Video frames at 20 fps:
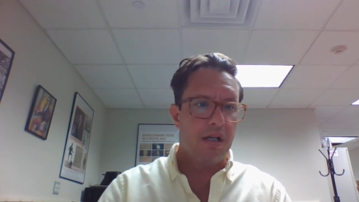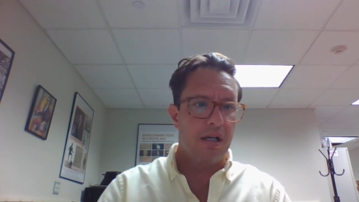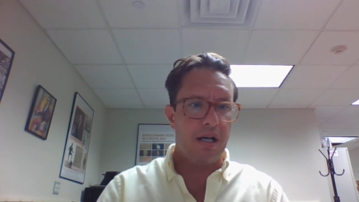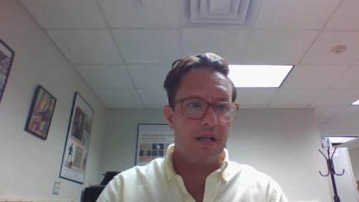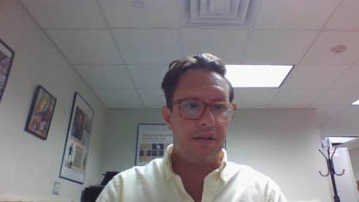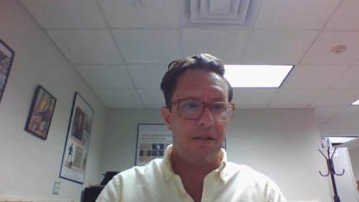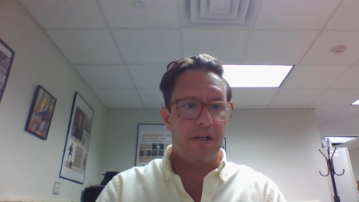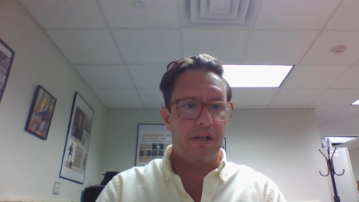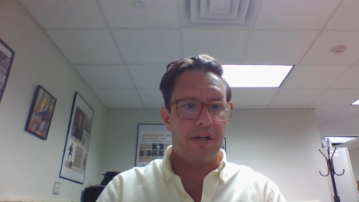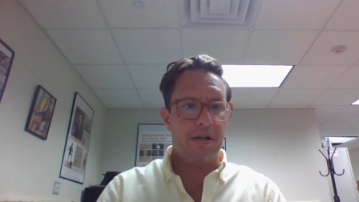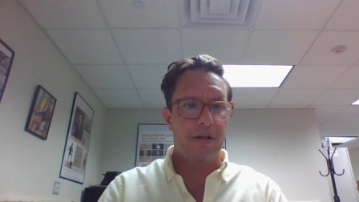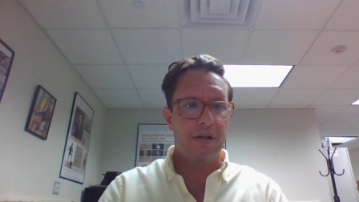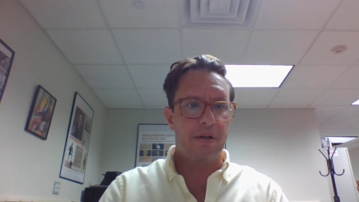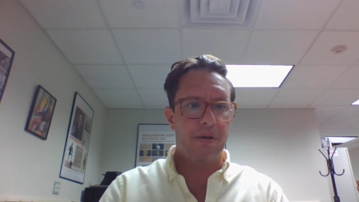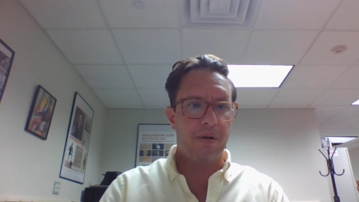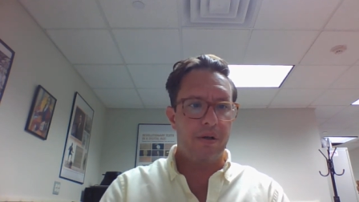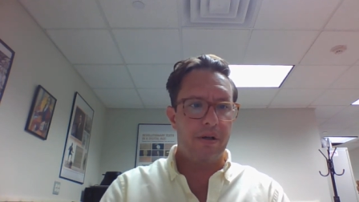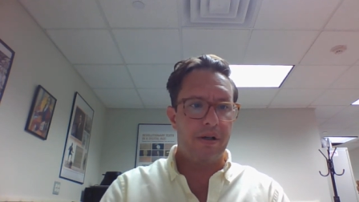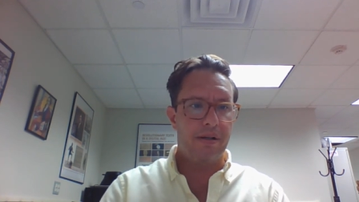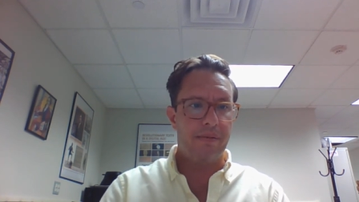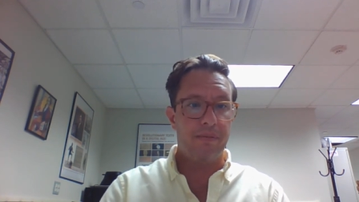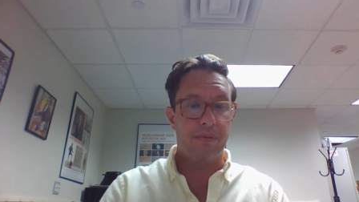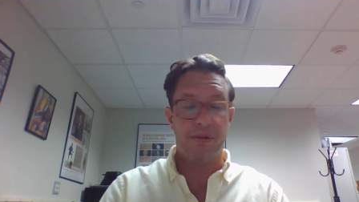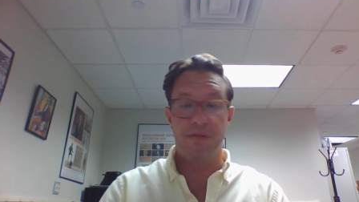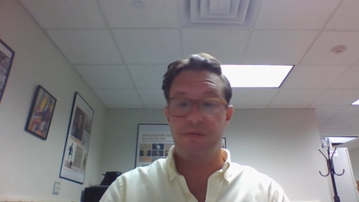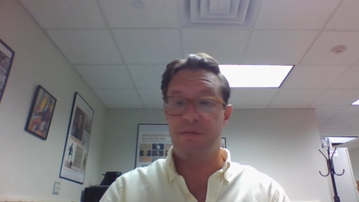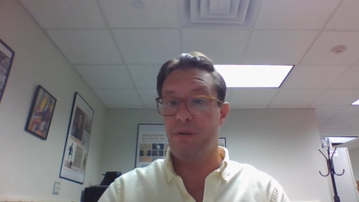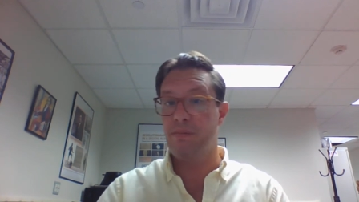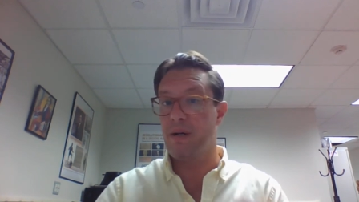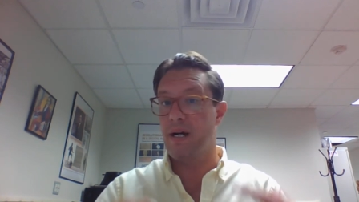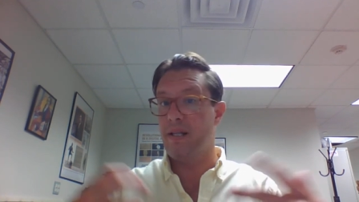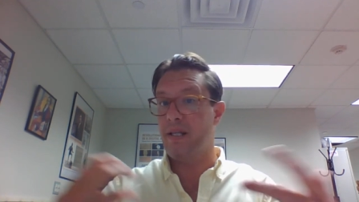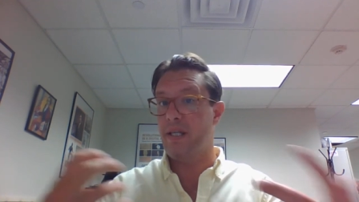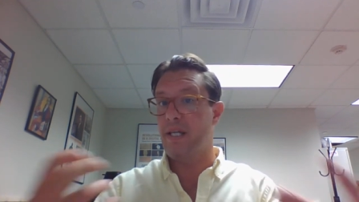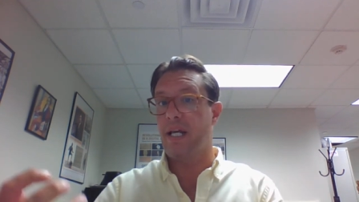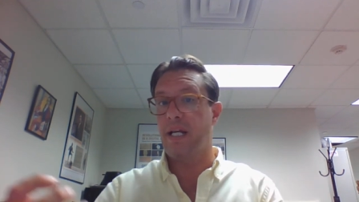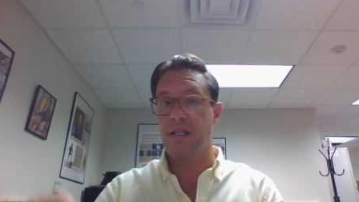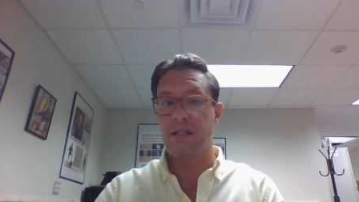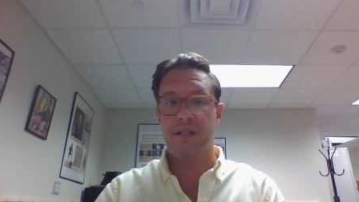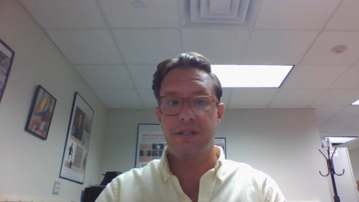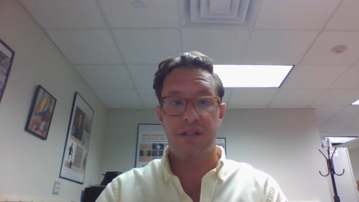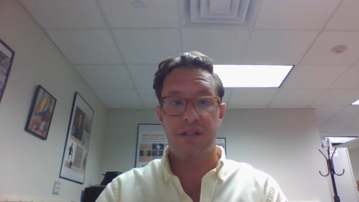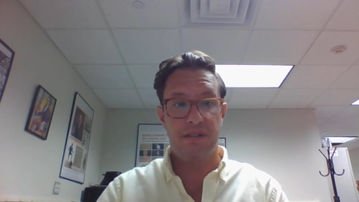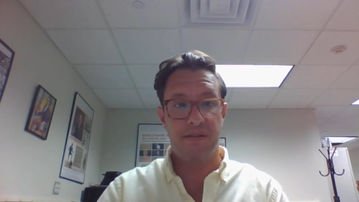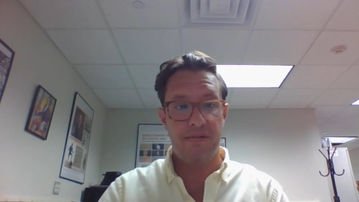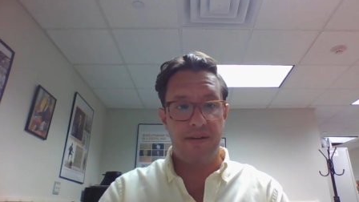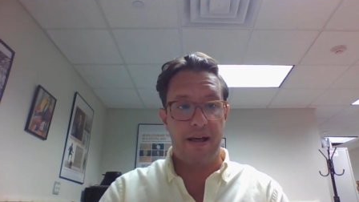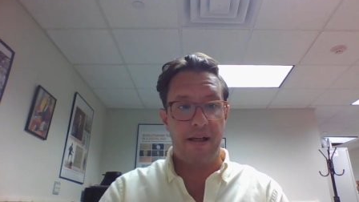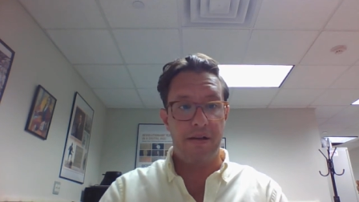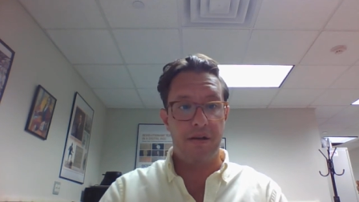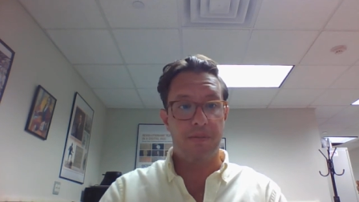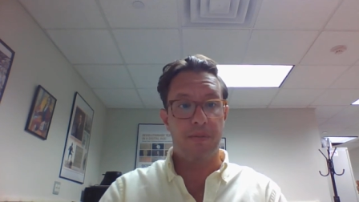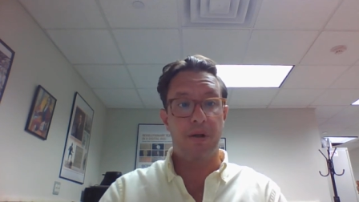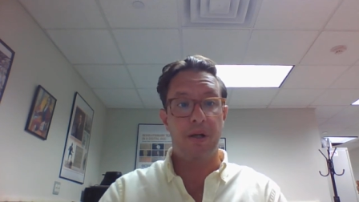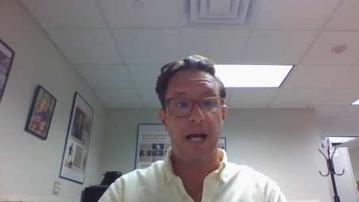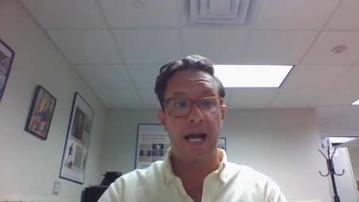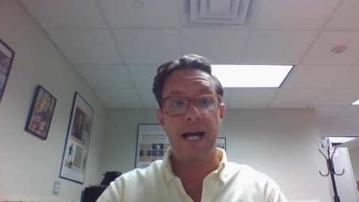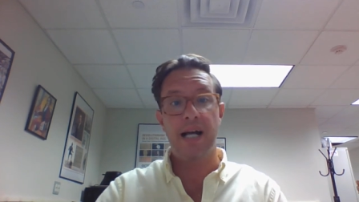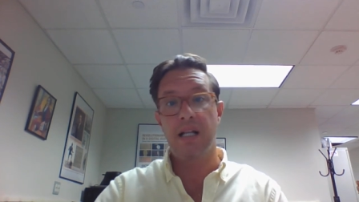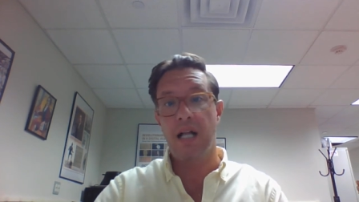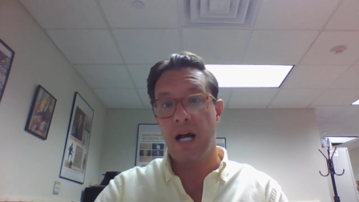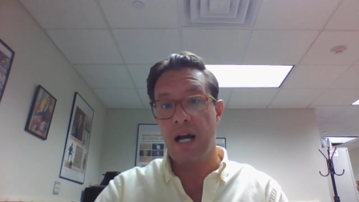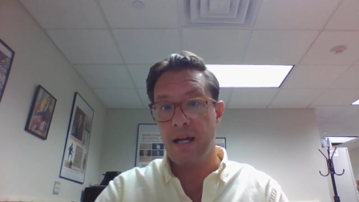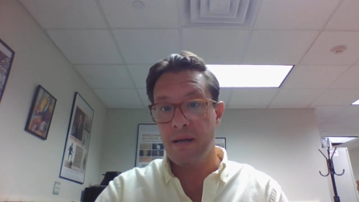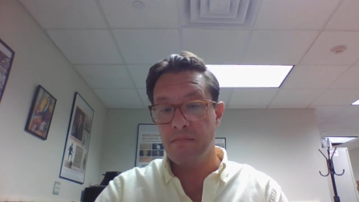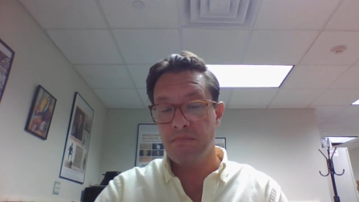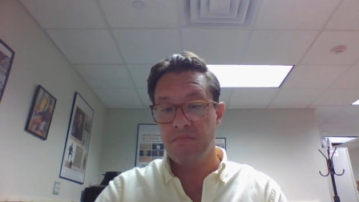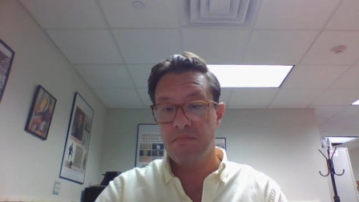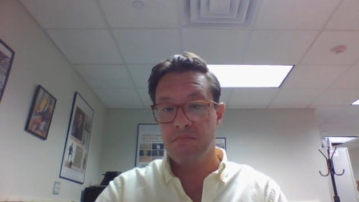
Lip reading: The Iroquois were viewed by the English as a valuable ally